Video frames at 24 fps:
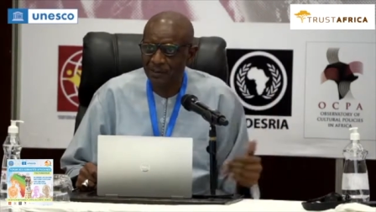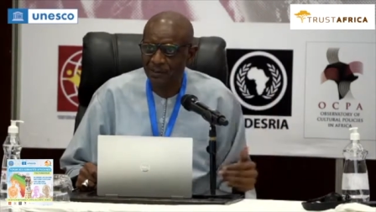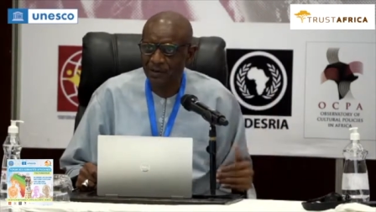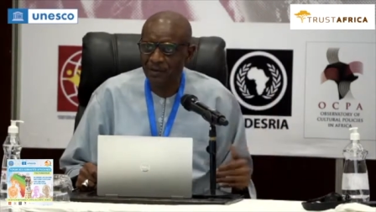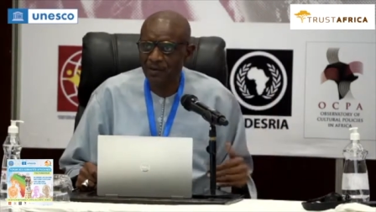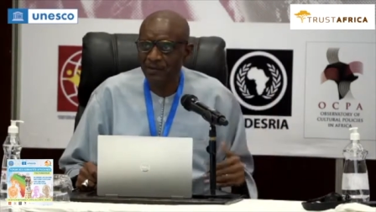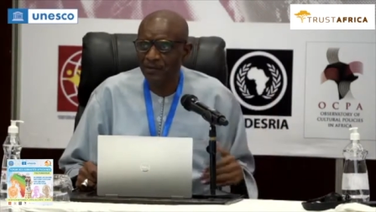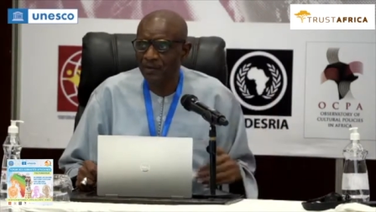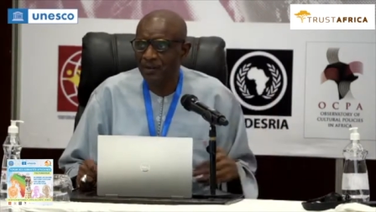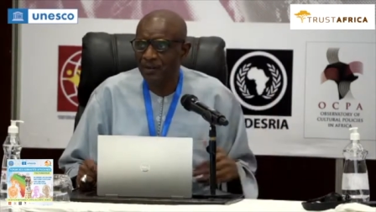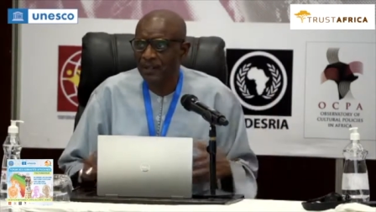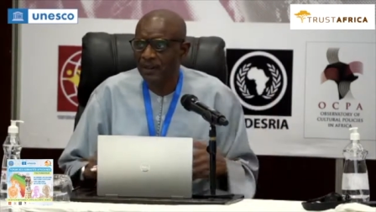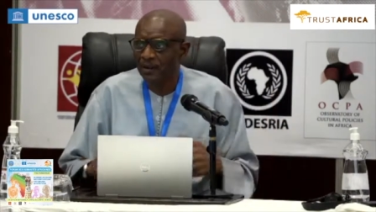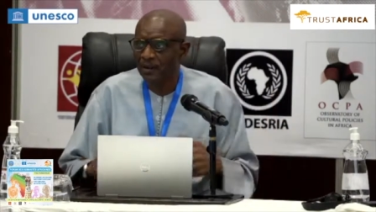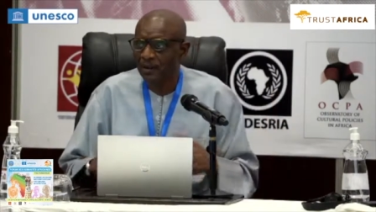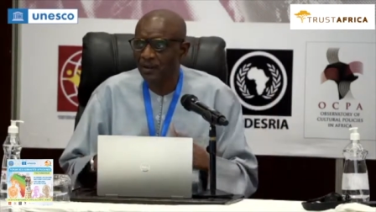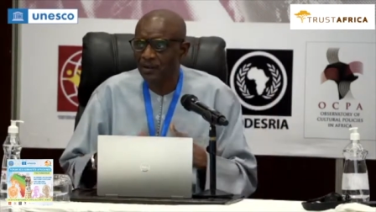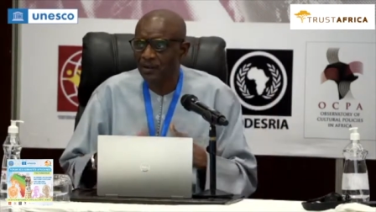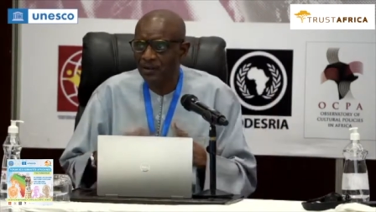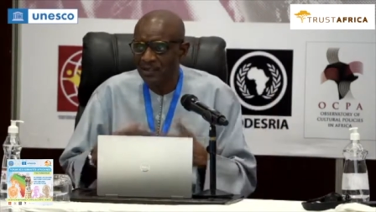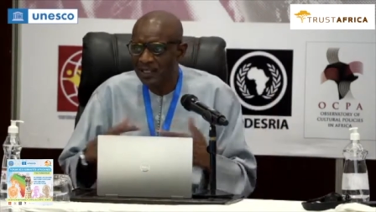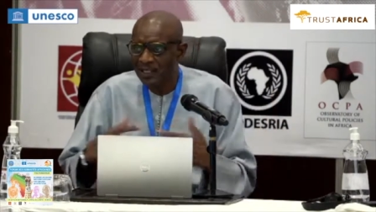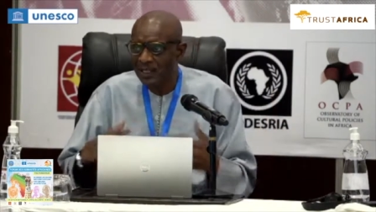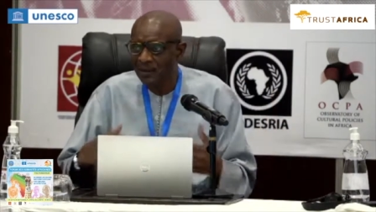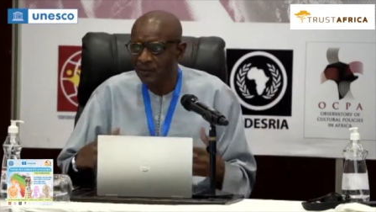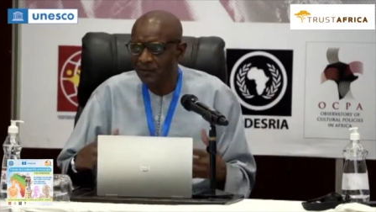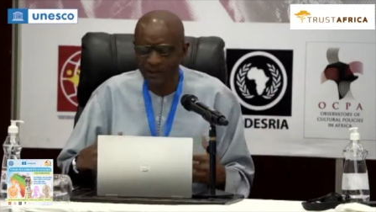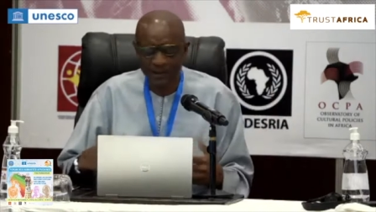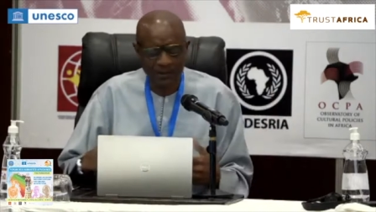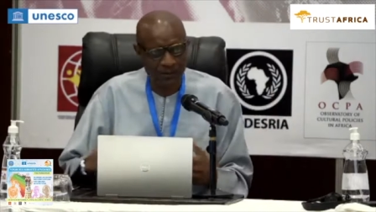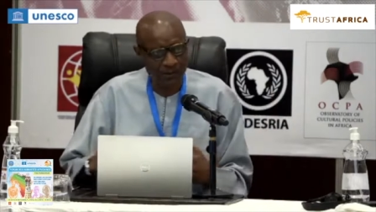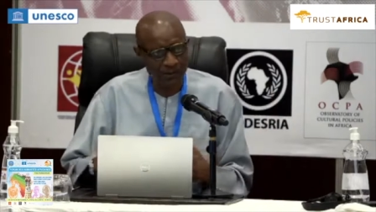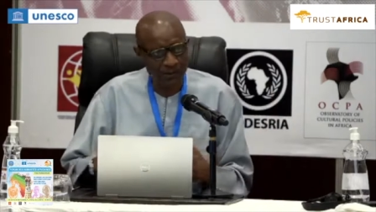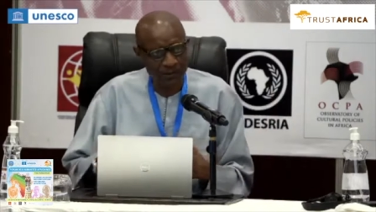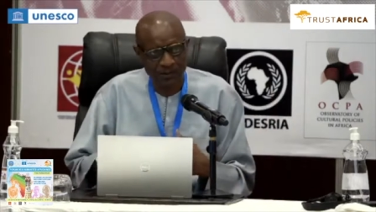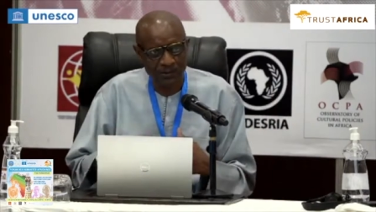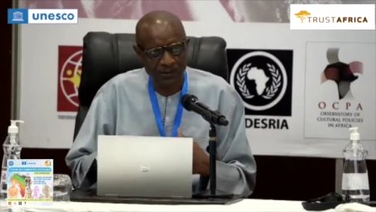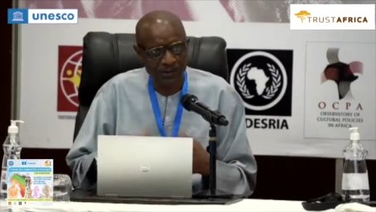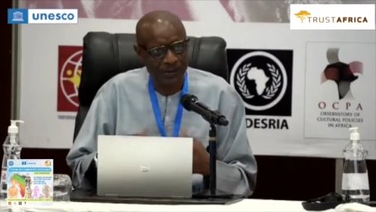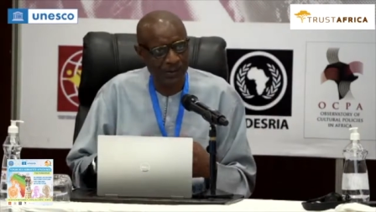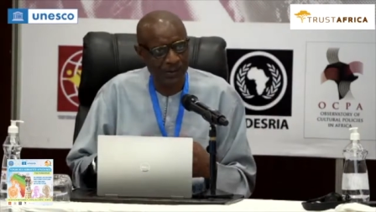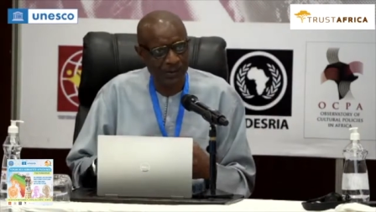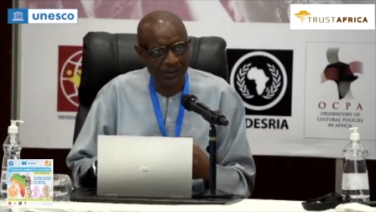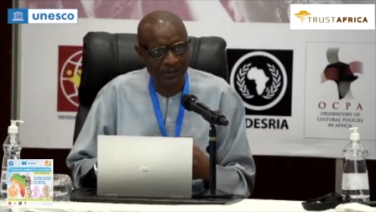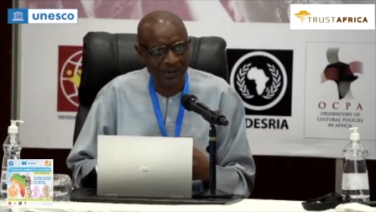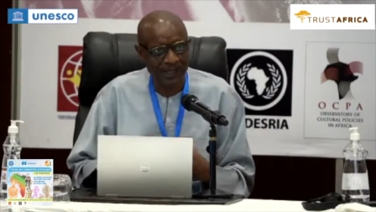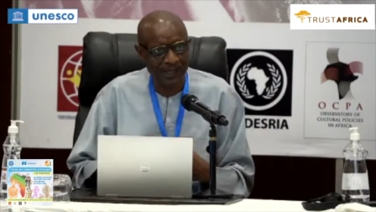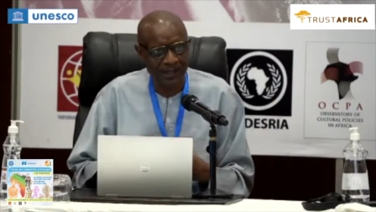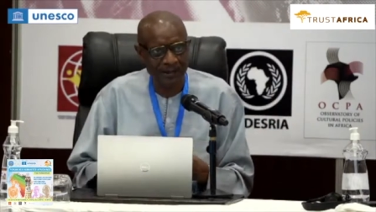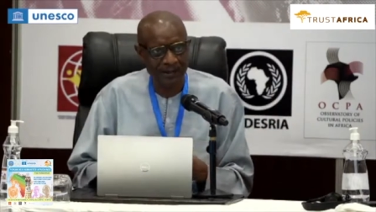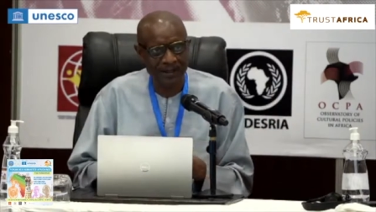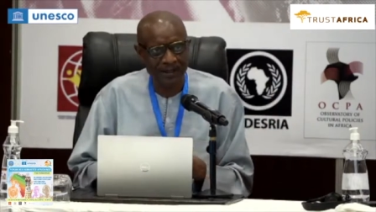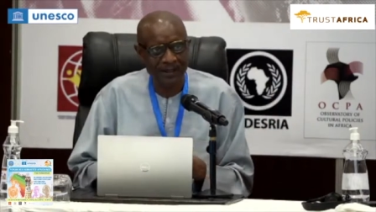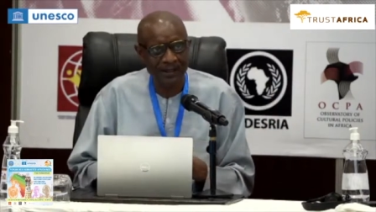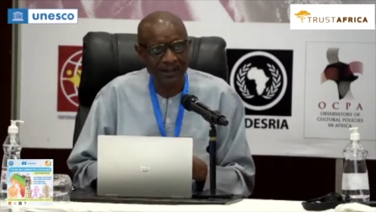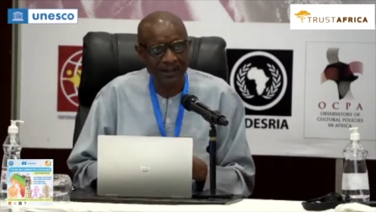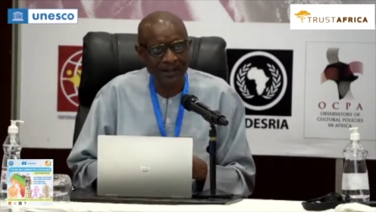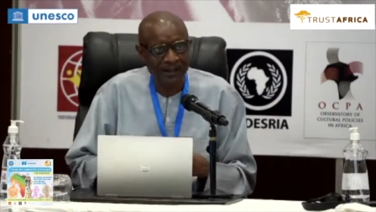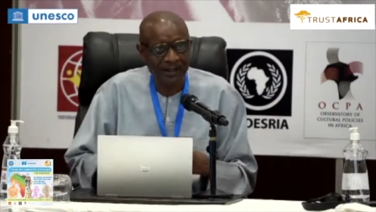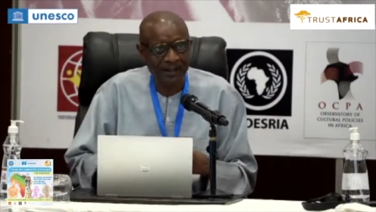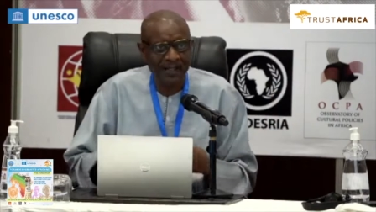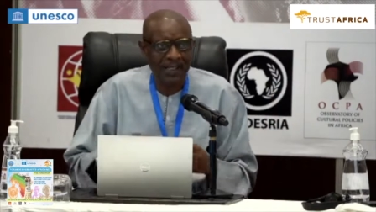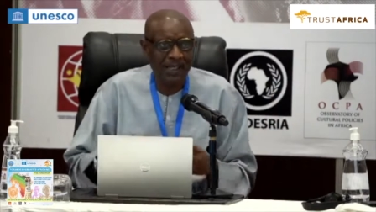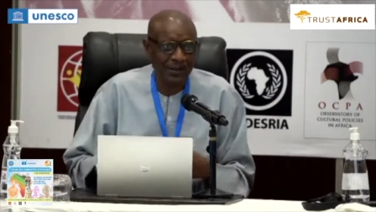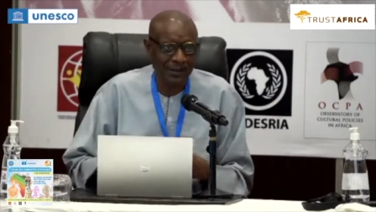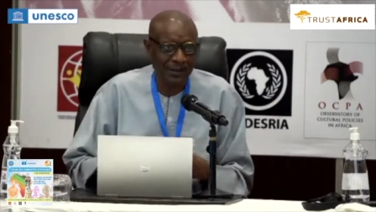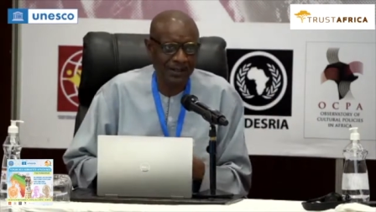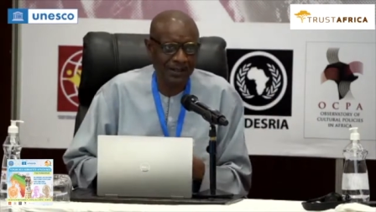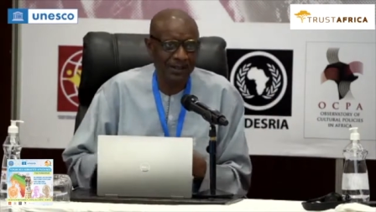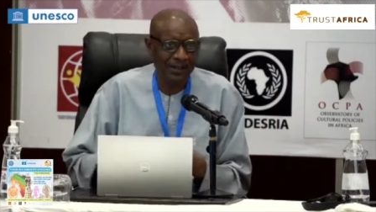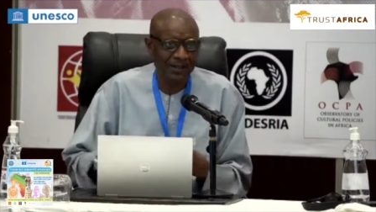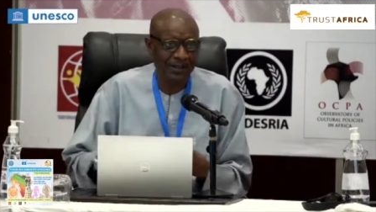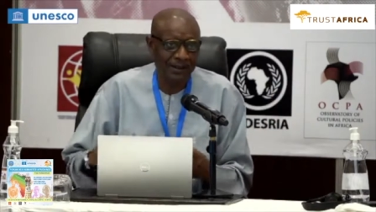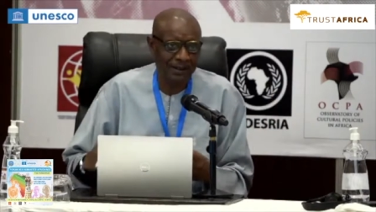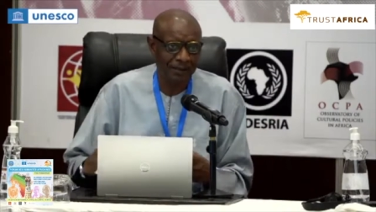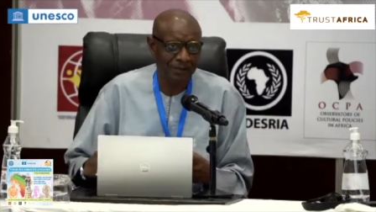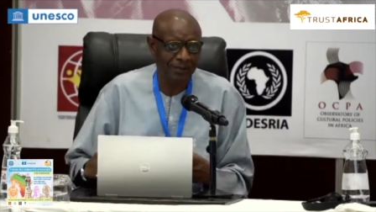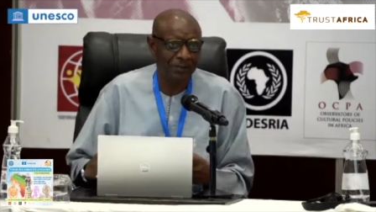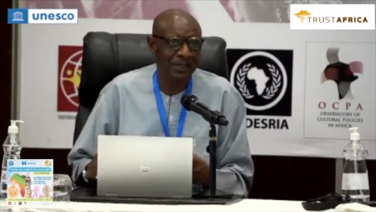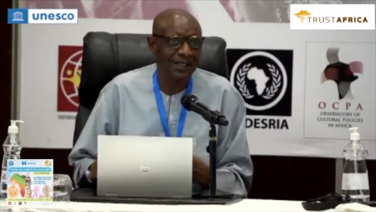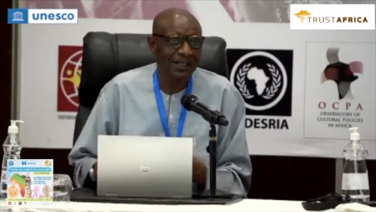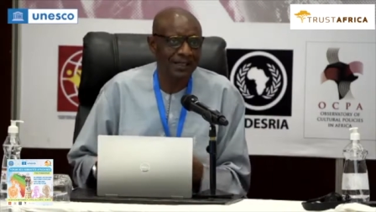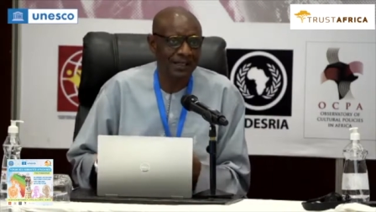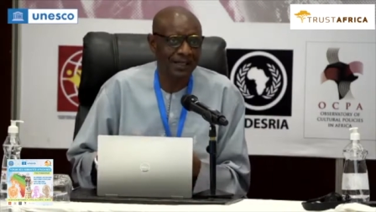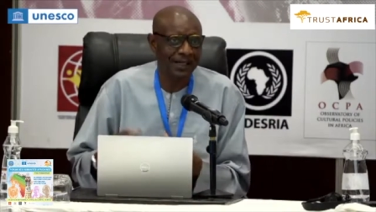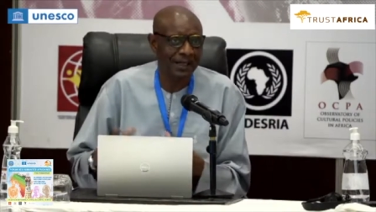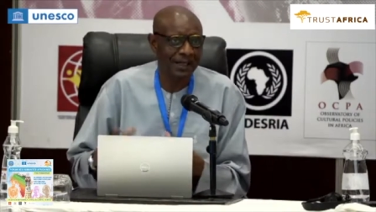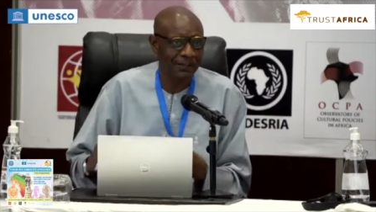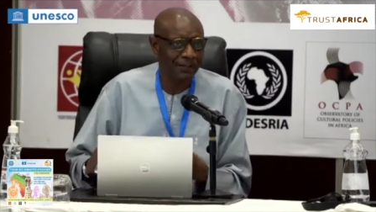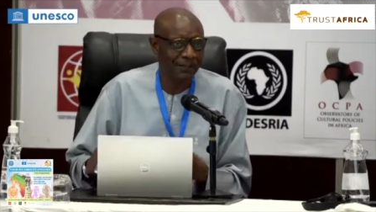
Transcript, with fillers: for a long time what could, one could hear was Greenwich Mean Time,